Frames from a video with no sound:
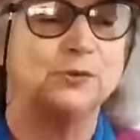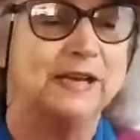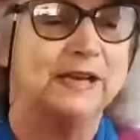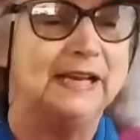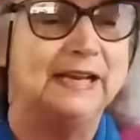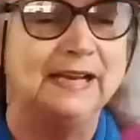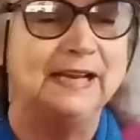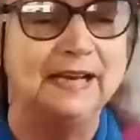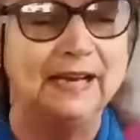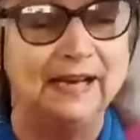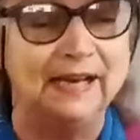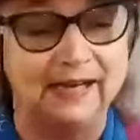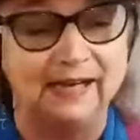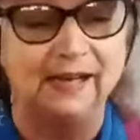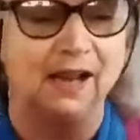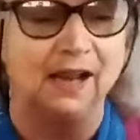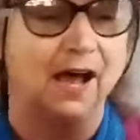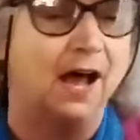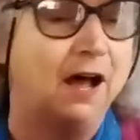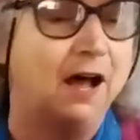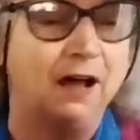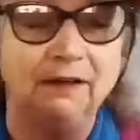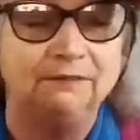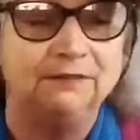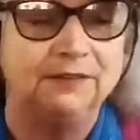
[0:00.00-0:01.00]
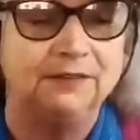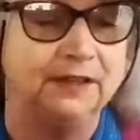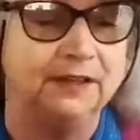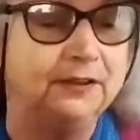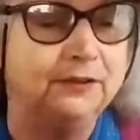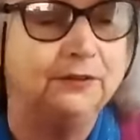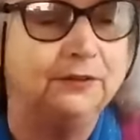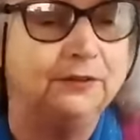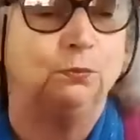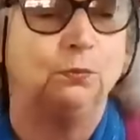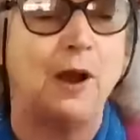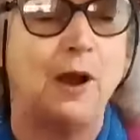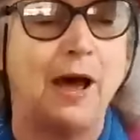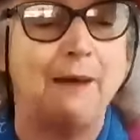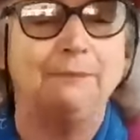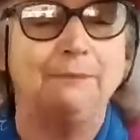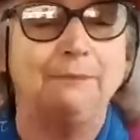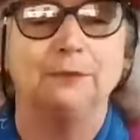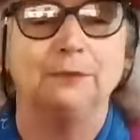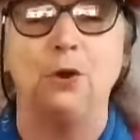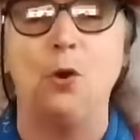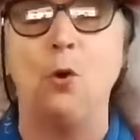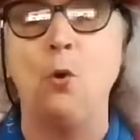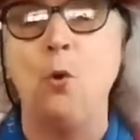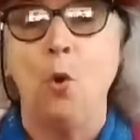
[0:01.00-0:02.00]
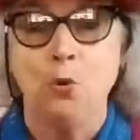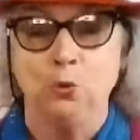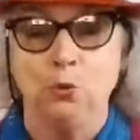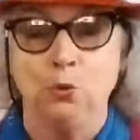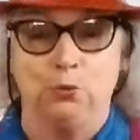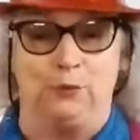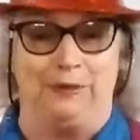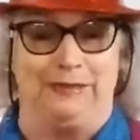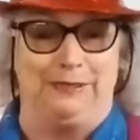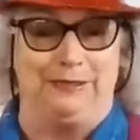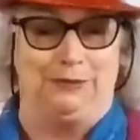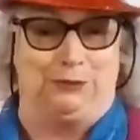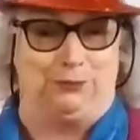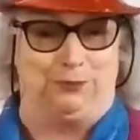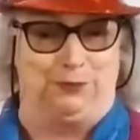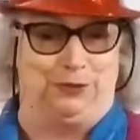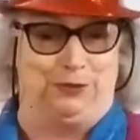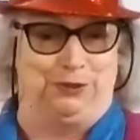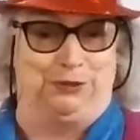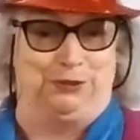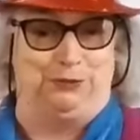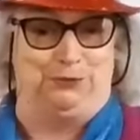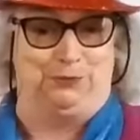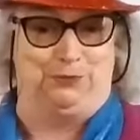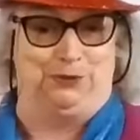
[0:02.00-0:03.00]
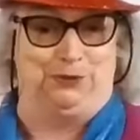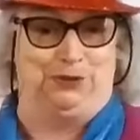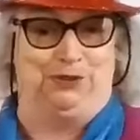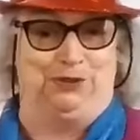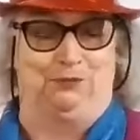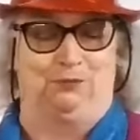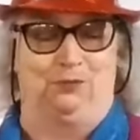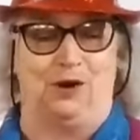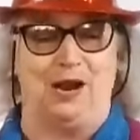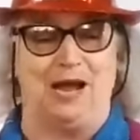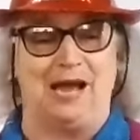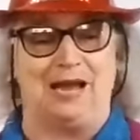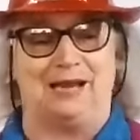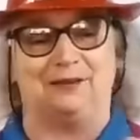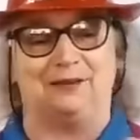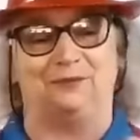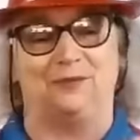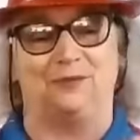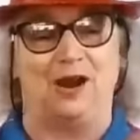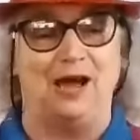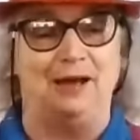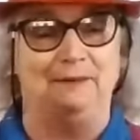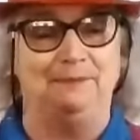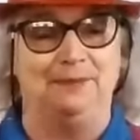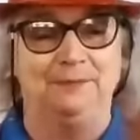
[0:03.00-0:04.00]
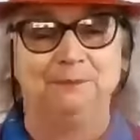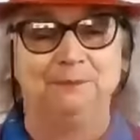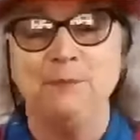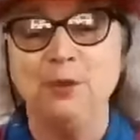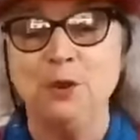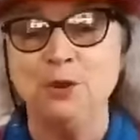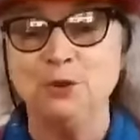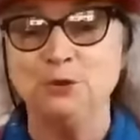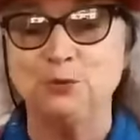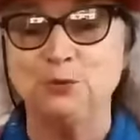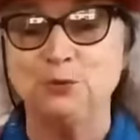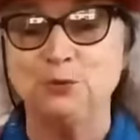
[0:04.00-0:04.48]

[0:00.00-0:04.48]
tree love it robin, tweet, tweet, tweet, rock and robin, tweet,